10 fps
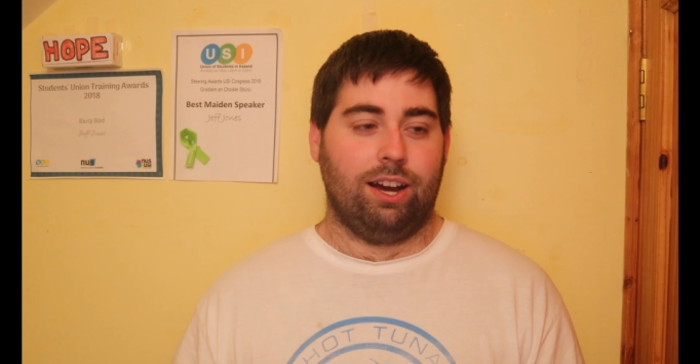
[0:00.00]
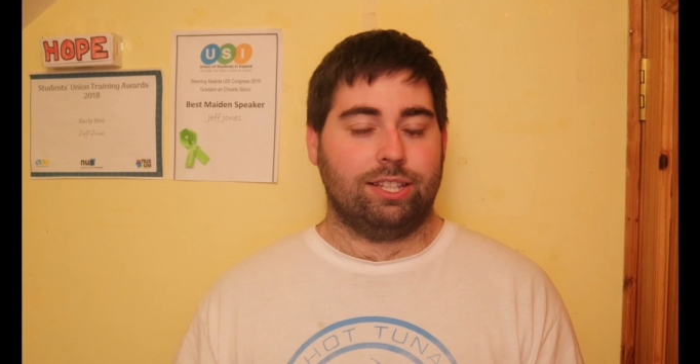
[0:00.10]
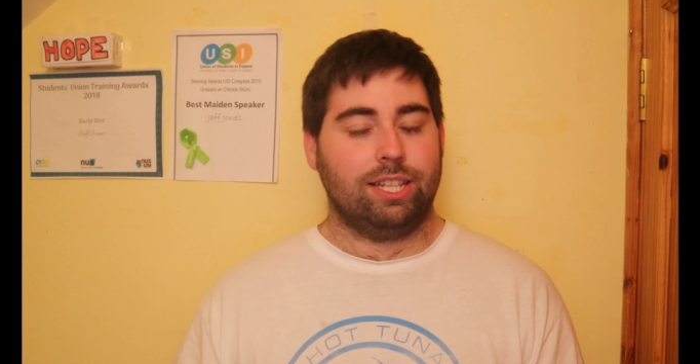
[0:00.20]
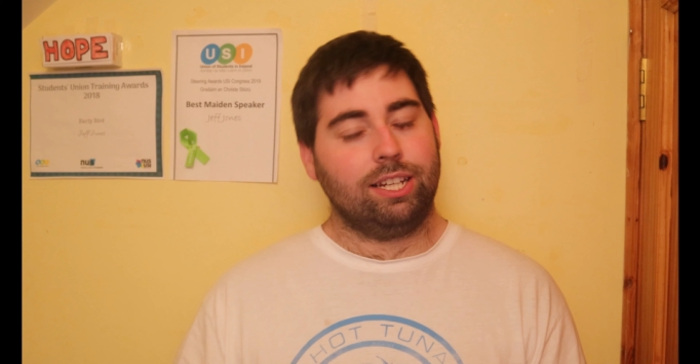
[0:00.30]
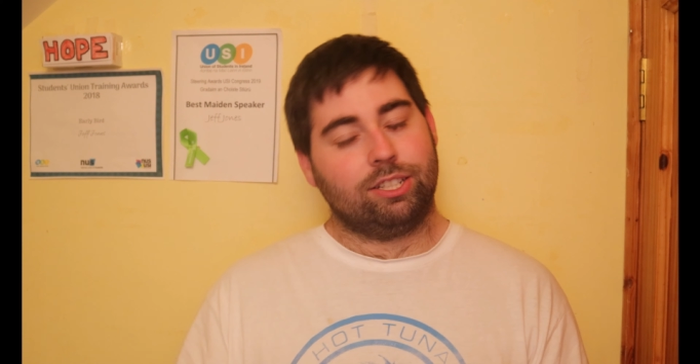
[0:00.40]

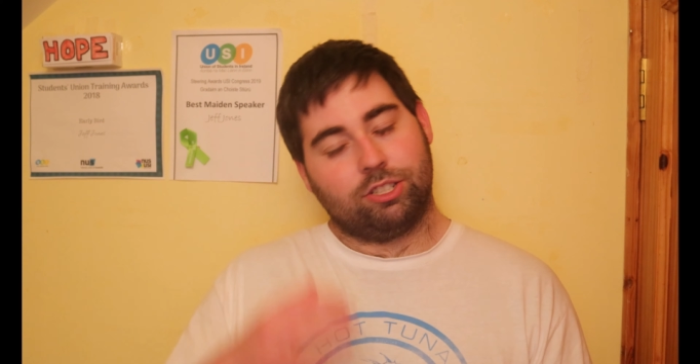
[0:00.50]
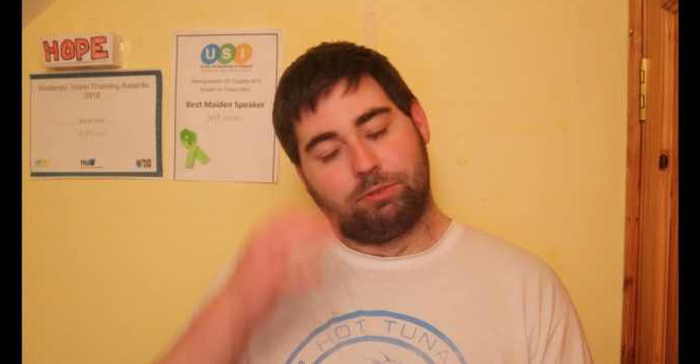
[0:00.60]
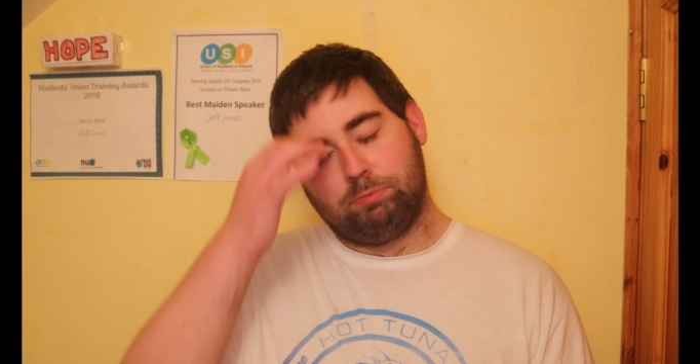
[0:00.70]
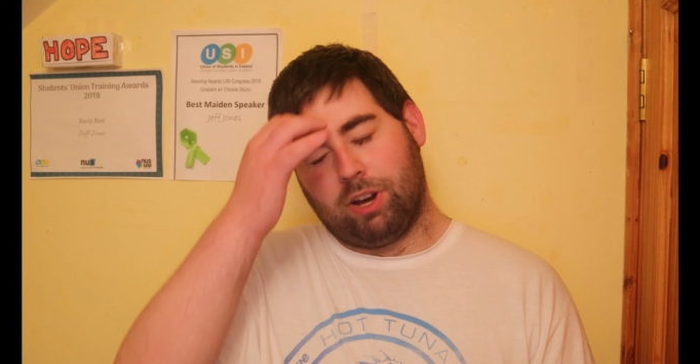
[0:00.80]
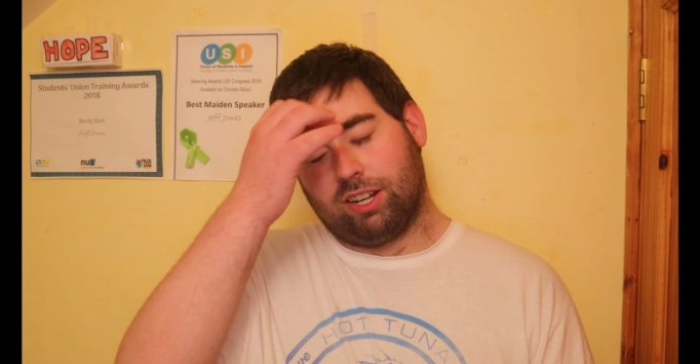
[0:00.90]
I think it
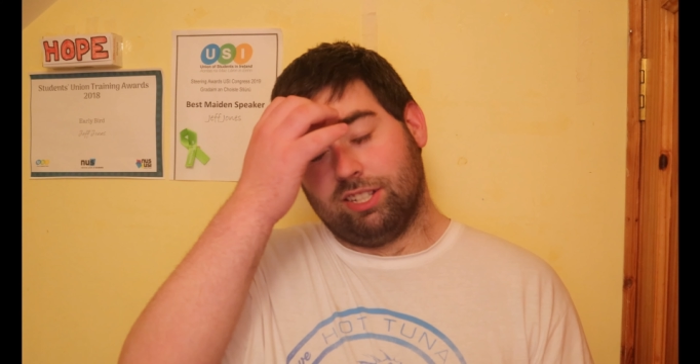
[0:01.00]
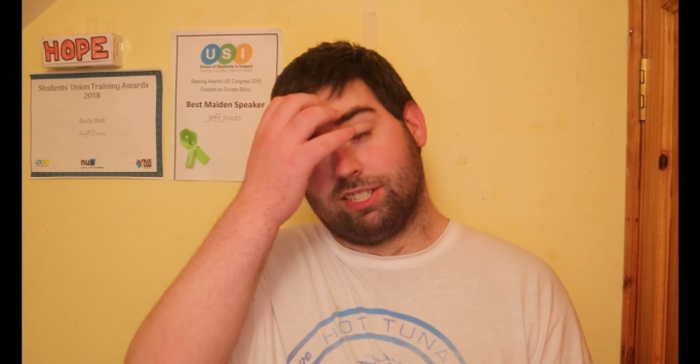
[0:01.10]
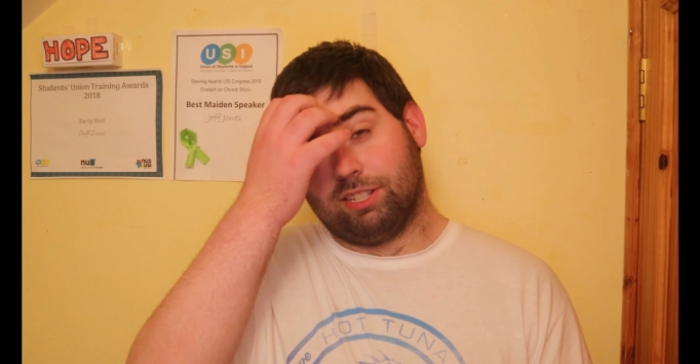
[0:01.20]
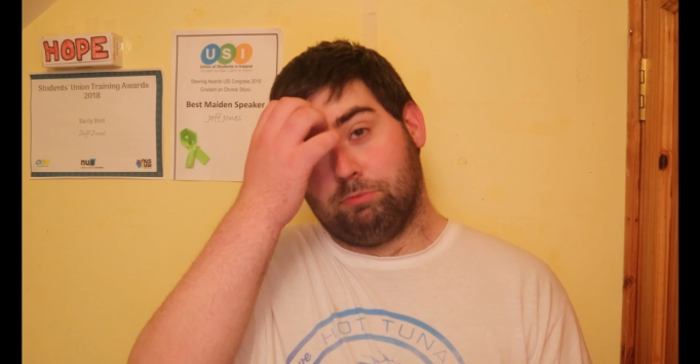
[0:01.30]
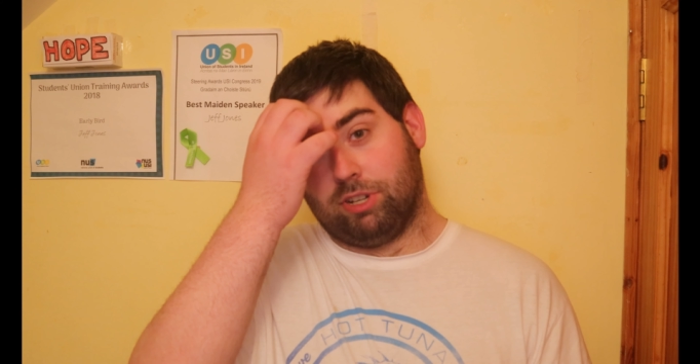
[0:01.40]
just
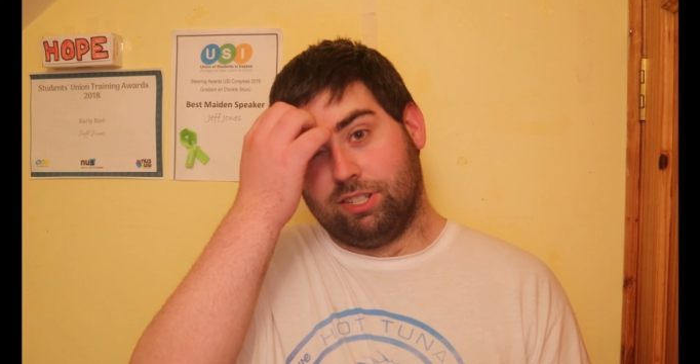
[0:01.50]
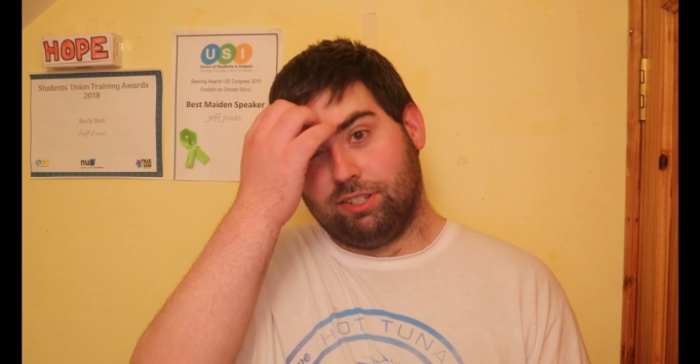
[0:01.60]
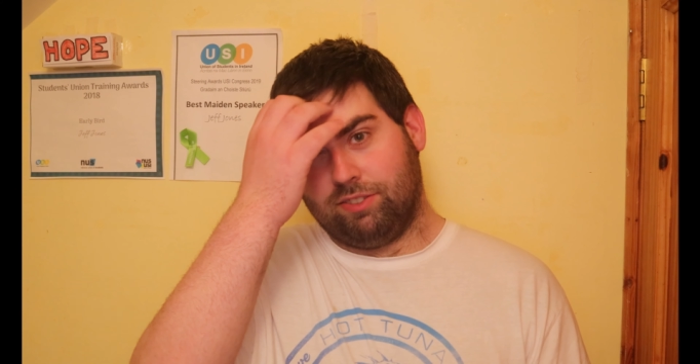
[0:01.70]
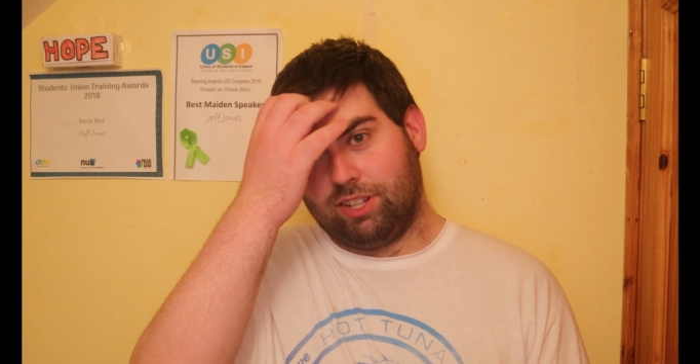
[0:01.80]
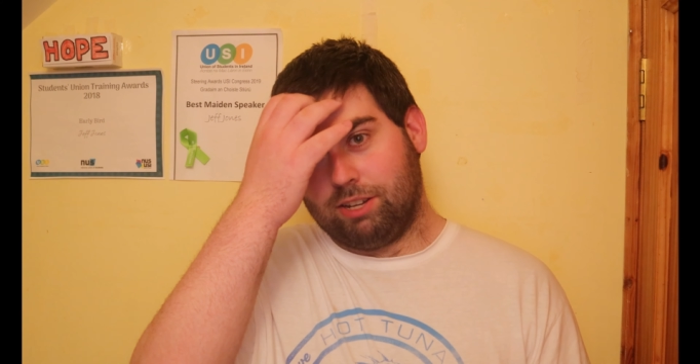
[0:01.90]
boggles the mind
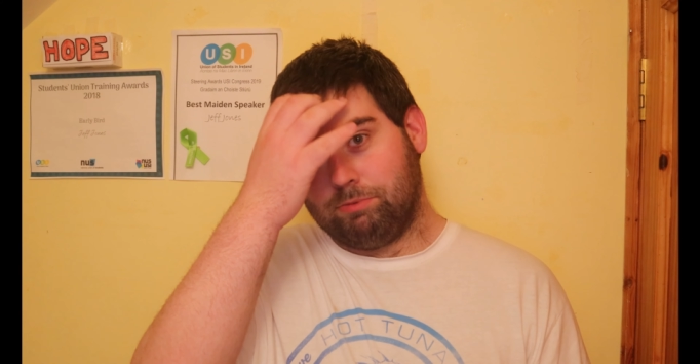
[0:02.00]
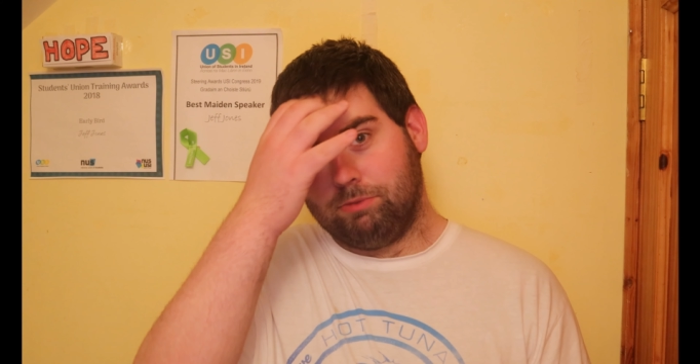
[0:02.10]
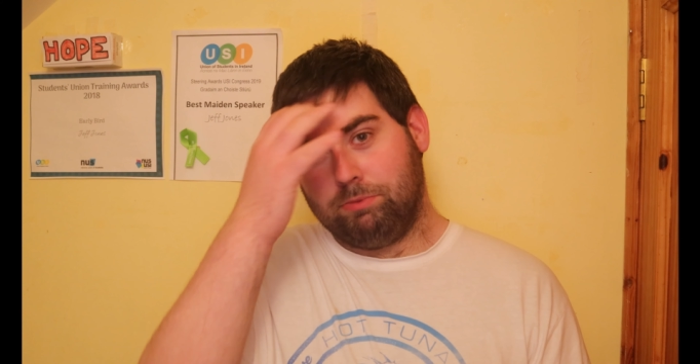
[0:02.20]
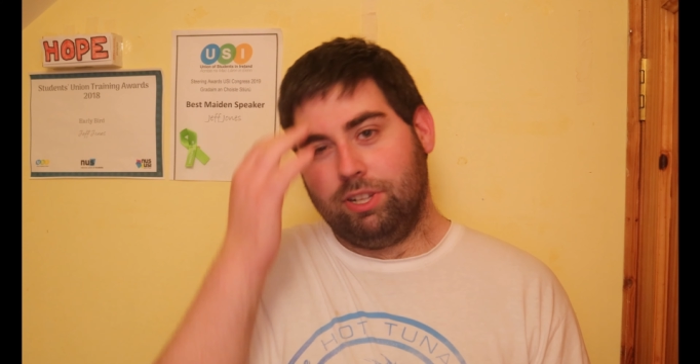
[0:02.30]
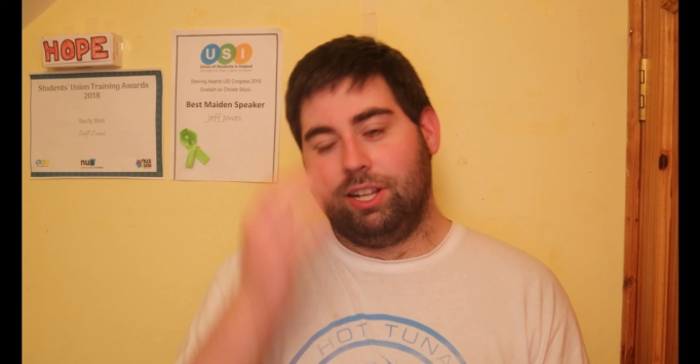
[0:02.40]
of a lot of
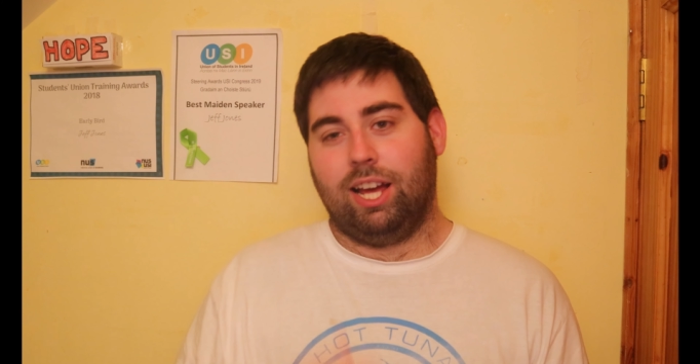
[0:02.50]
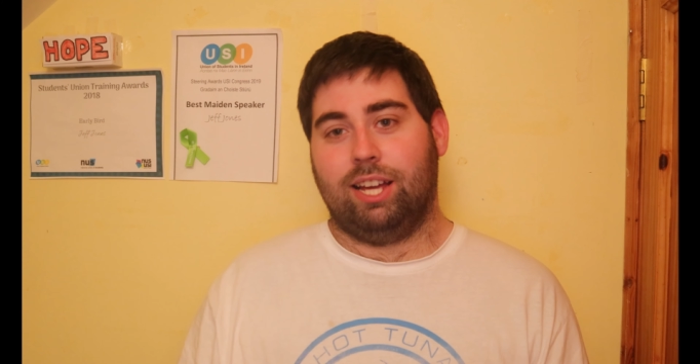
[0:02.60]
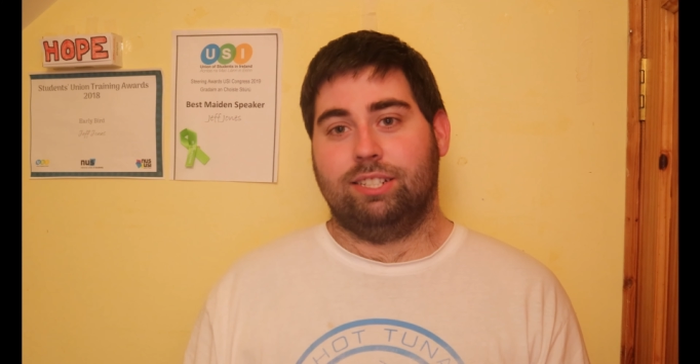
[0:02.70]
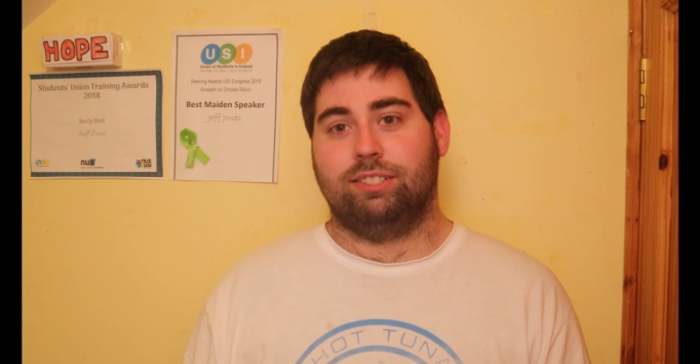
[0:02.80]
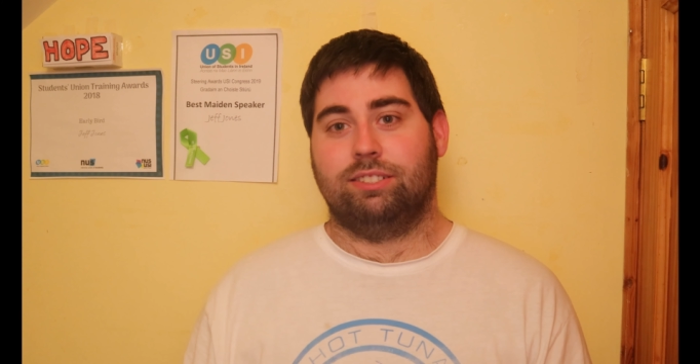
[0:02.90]
people,
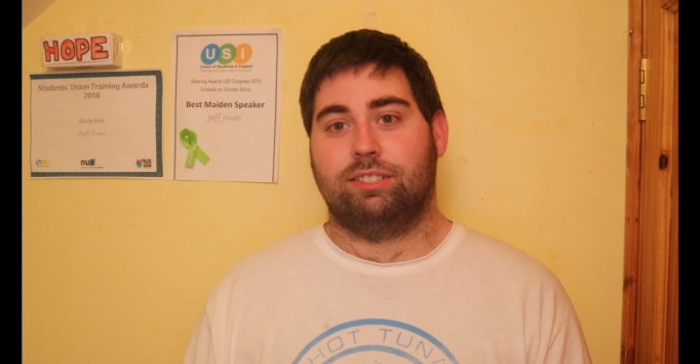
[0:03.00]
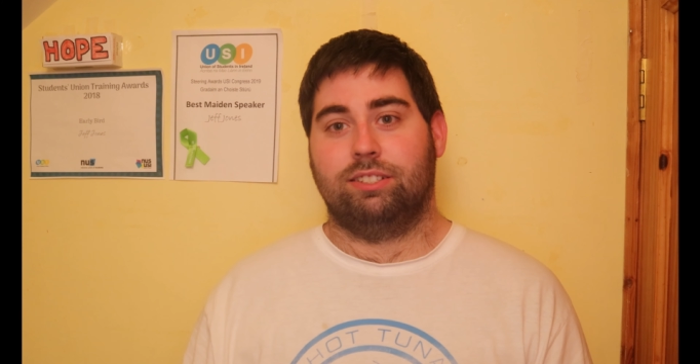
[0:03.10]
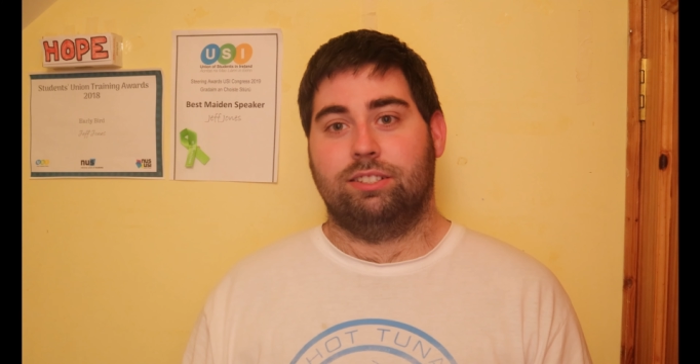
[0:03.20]
and